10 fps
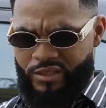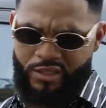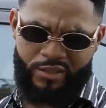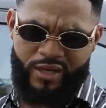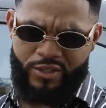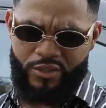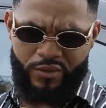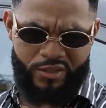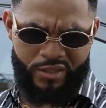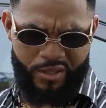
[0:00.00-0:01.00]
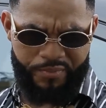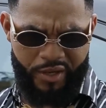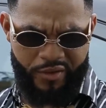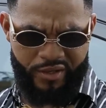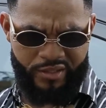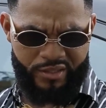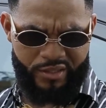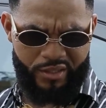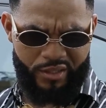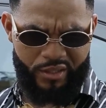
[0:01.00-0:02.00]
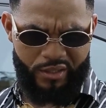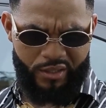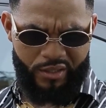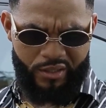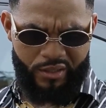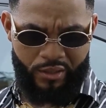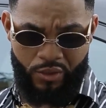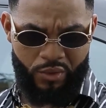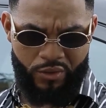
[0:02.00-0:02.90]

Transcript: since my son's disappearance. No